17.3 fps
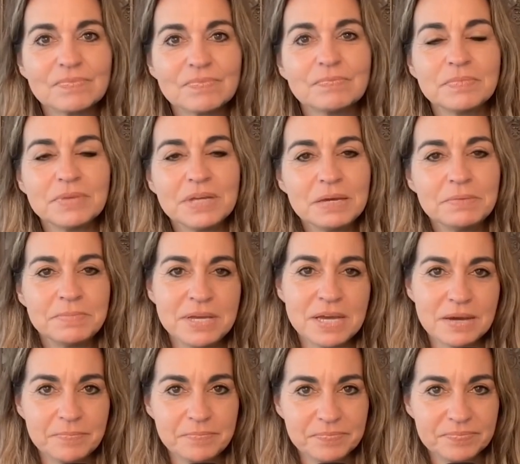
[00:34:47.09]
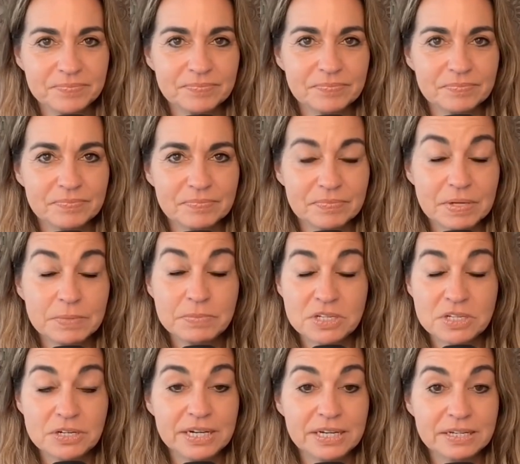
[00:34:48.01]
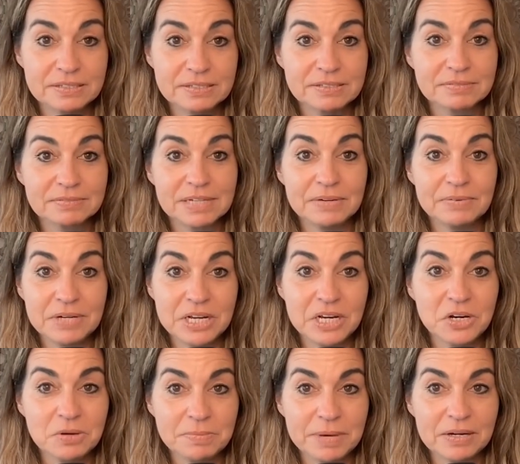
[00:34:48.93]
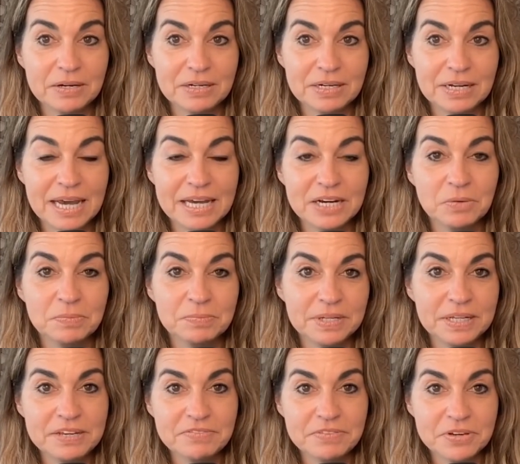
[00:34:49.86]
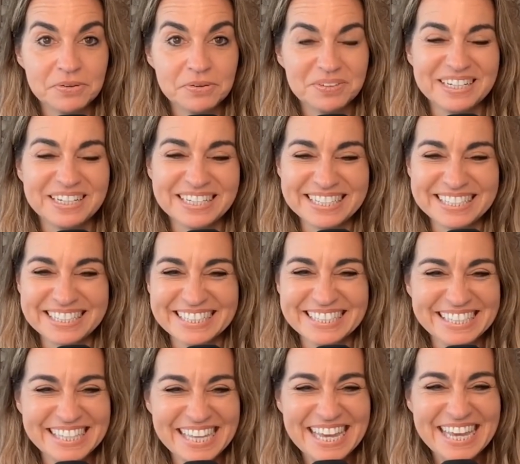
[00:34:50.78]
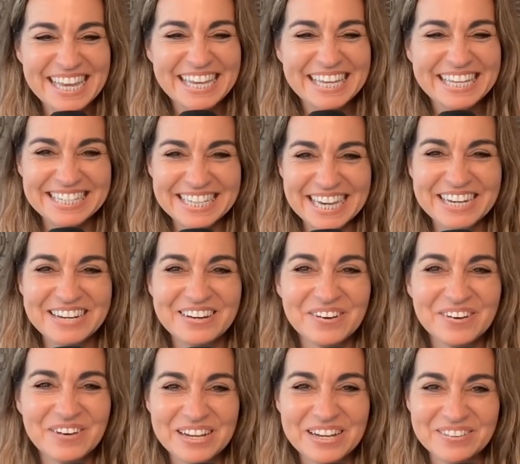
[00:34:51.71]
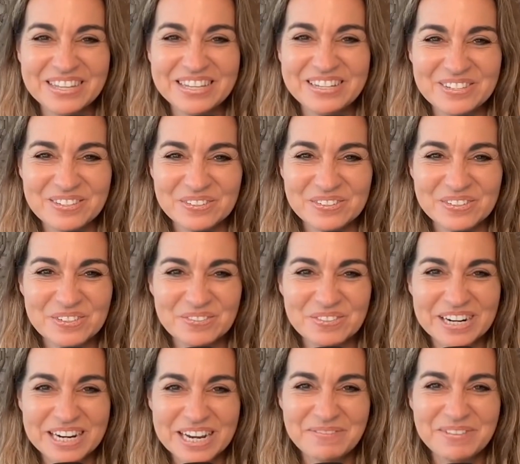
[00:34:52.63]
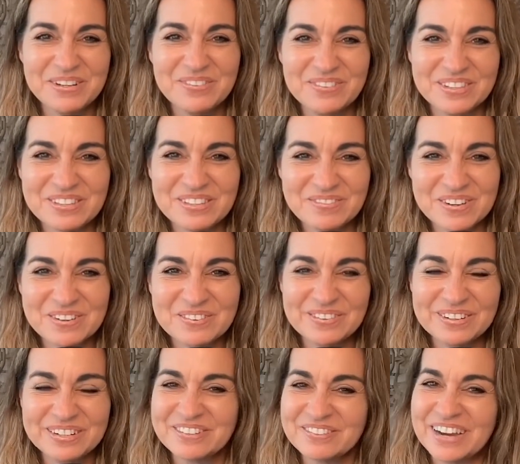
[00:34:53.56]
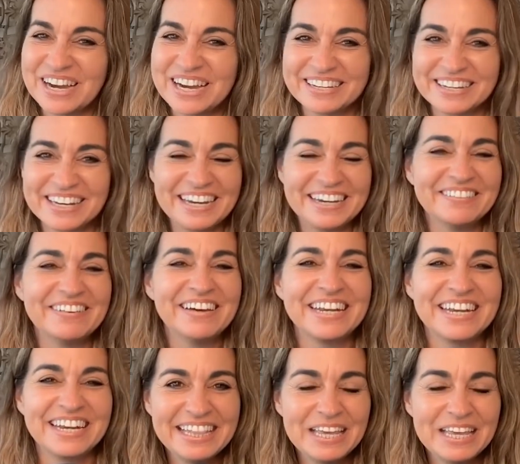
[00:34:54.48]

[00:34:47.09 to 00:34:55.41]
hit me up. I'm serious. I want to hear about it. I don't believe you. because I know how these souls work. I've been doing this work for a little while now, and